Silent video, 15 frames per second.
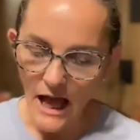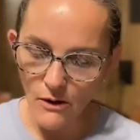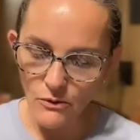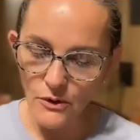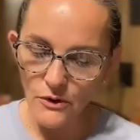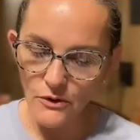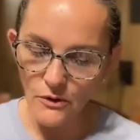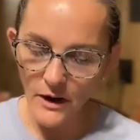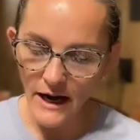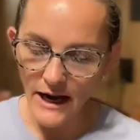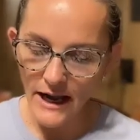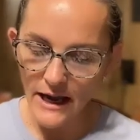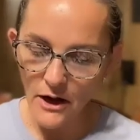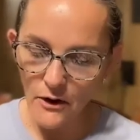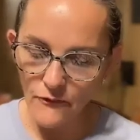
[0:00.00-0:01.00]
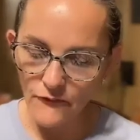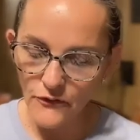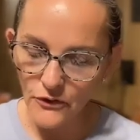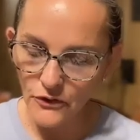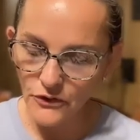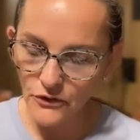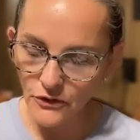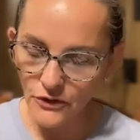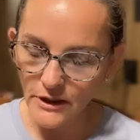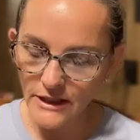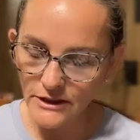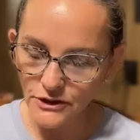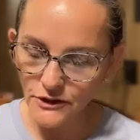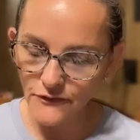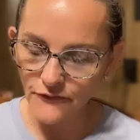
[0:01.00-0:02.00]
I will cry out for your
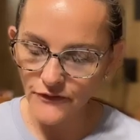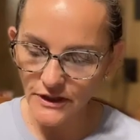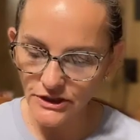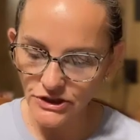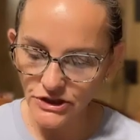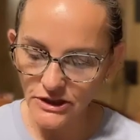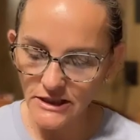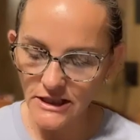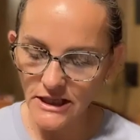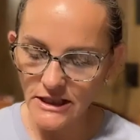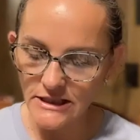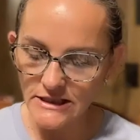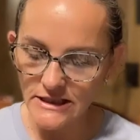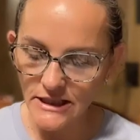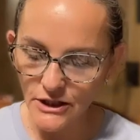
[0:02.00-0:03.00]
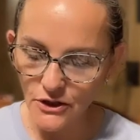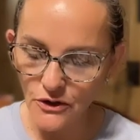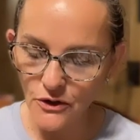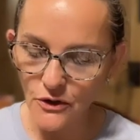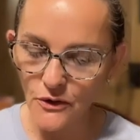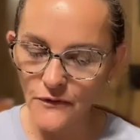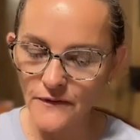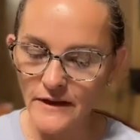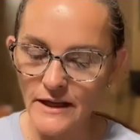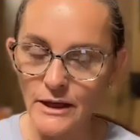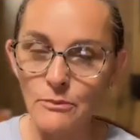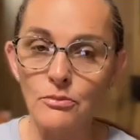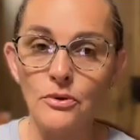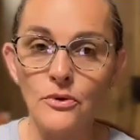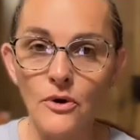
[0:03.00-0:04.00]
intervention until the
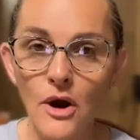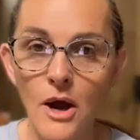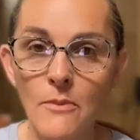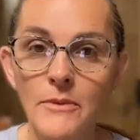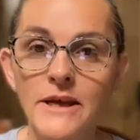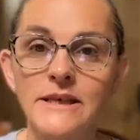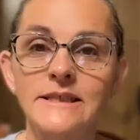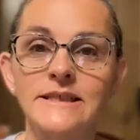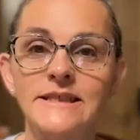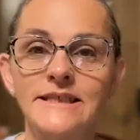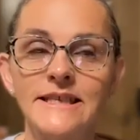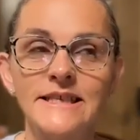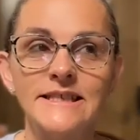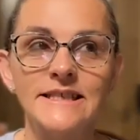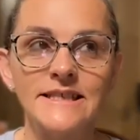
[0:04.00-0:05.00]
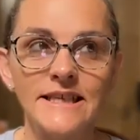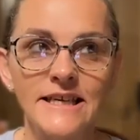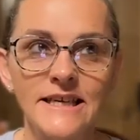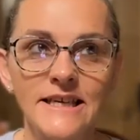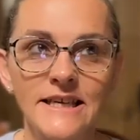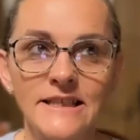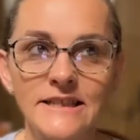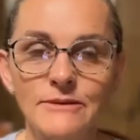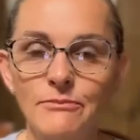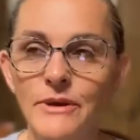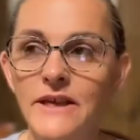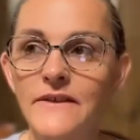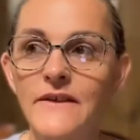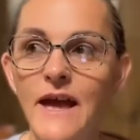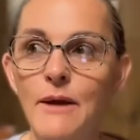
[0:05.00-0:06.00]
promise descends.
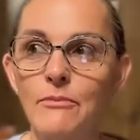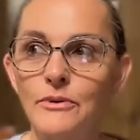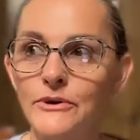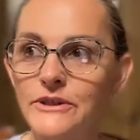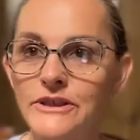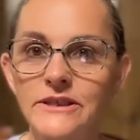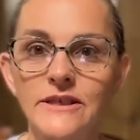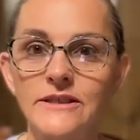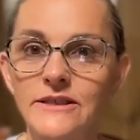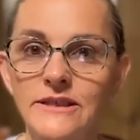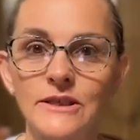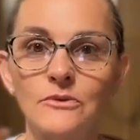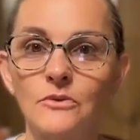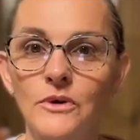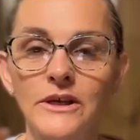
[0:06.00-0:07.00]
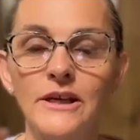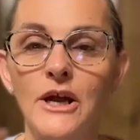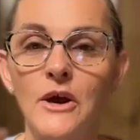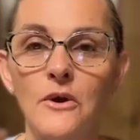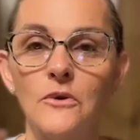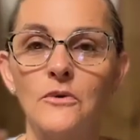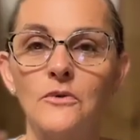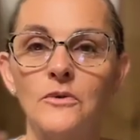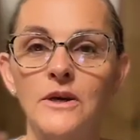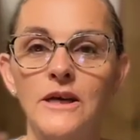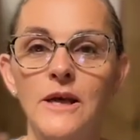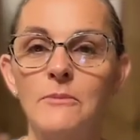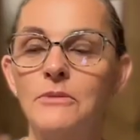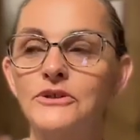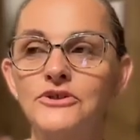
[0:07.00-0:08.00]
Be that persistent widow.
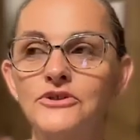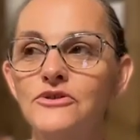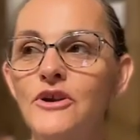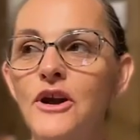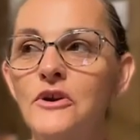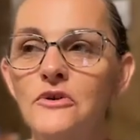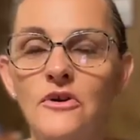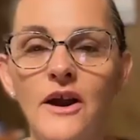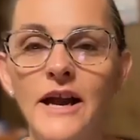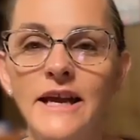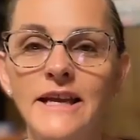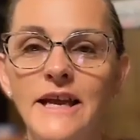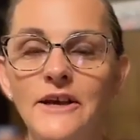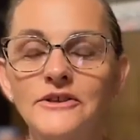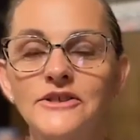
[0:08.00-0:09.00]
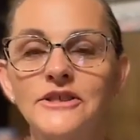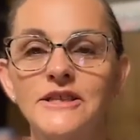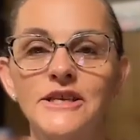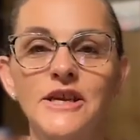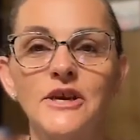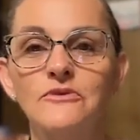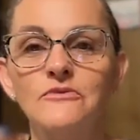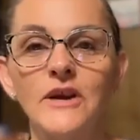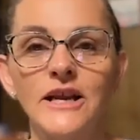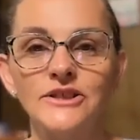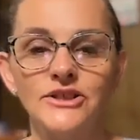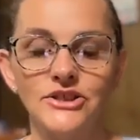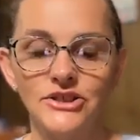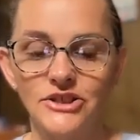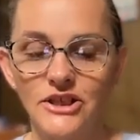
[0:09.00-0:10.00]
But you're not crying out to the
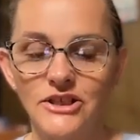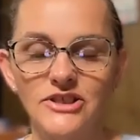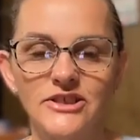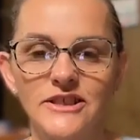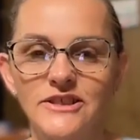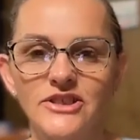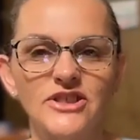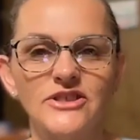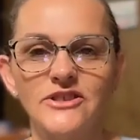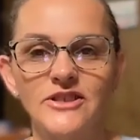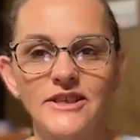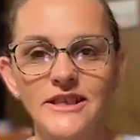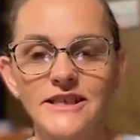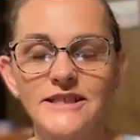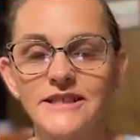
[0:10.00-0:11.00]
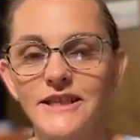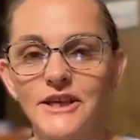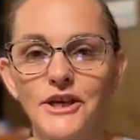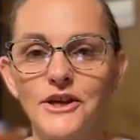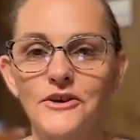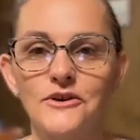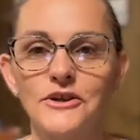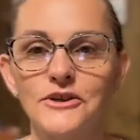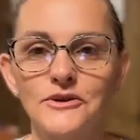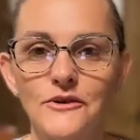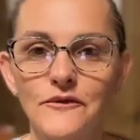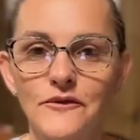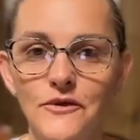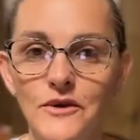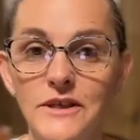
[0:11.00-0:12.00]
unrighteous judge that's just going to get sick of hearing
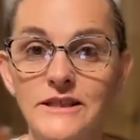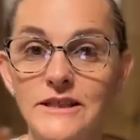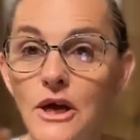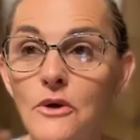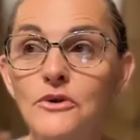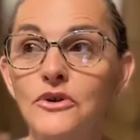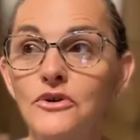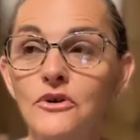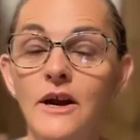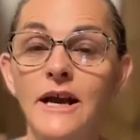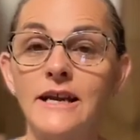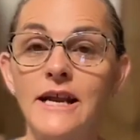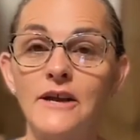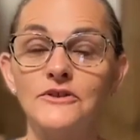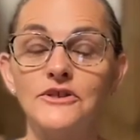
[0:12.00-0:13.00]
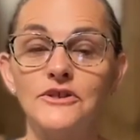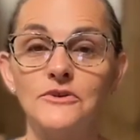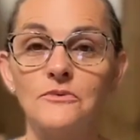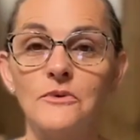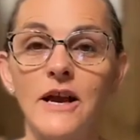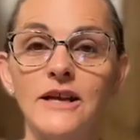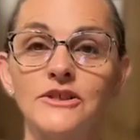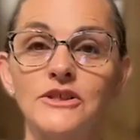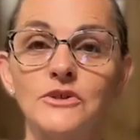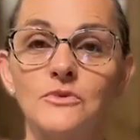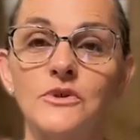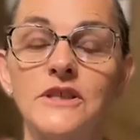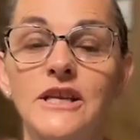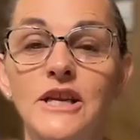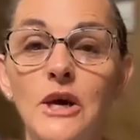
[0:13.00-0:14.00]
your voice. No, you're crying out to the righteous
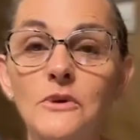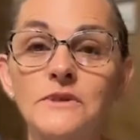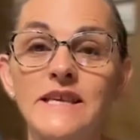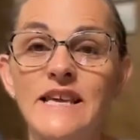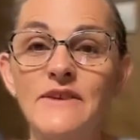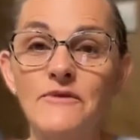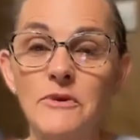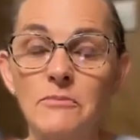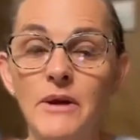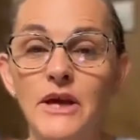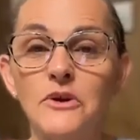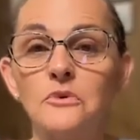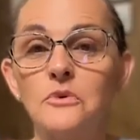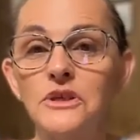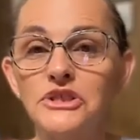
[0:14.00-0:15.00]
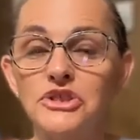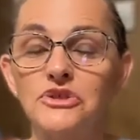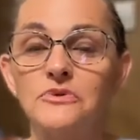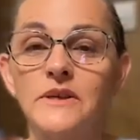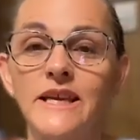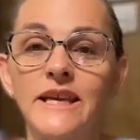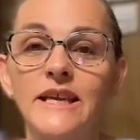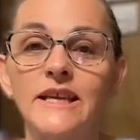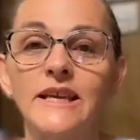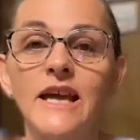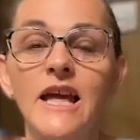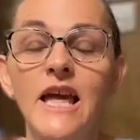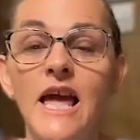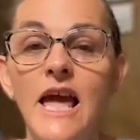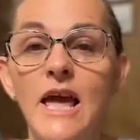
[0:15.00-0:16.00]
one that knows even better what you need